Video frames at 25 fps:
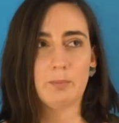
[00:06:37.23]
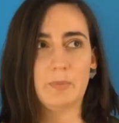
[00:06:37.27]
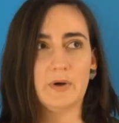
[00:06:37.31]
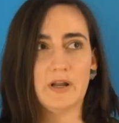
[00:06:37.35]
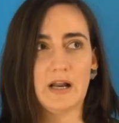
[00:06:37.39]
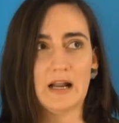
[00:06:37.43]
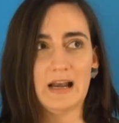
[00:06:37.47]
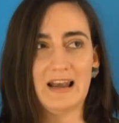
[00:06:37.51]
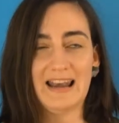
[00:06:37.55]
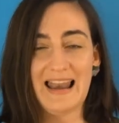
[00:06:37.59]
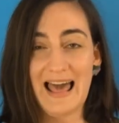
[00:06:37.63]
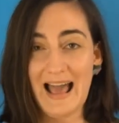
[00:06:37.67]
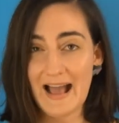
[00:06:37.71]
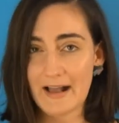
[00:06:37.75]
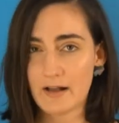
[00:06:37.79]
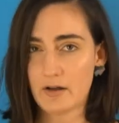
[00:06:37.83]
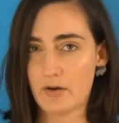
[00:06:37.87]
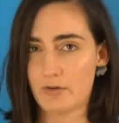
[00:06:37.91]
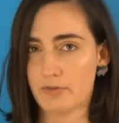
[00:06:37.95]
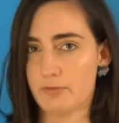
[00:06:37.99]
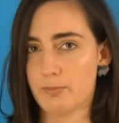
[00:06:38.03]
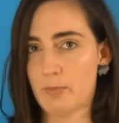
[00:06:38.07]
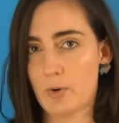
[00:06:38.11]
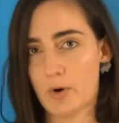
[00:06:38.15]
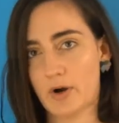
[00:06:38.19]
But a lack
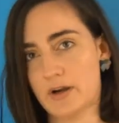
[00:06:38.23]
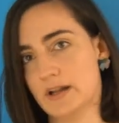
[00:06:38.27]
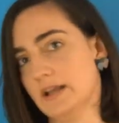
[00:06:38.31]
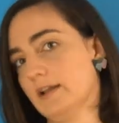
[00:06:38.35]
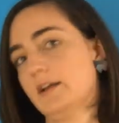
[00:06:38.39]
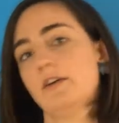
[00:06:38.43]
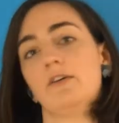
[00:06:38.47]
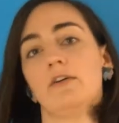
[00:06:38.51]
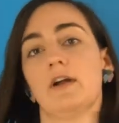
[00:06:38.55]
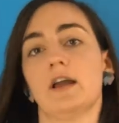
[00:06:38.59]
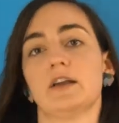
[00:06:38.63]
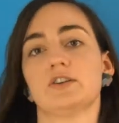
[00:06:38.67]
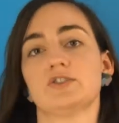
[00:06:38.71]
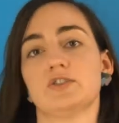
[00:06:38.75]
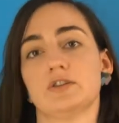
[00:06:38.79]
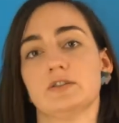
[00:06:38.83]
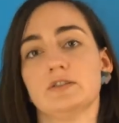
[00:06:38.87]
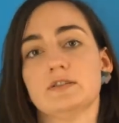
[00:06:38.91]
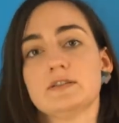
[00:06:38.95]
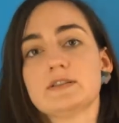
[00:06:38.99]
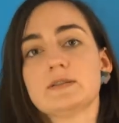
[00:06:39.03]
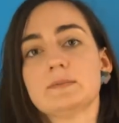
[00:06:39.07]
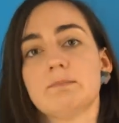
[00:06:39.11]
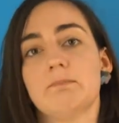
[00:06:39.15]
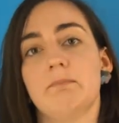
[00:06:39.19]
of morning
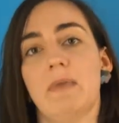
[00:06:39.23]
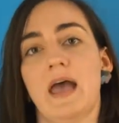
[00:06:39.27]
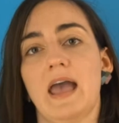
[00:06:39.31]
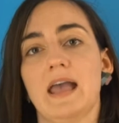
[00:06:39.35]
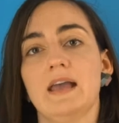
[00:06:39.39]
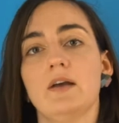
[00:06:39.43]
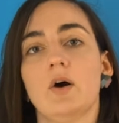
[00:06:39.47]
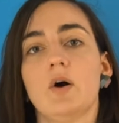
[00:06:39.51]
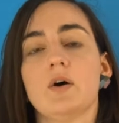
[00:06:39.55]
erections may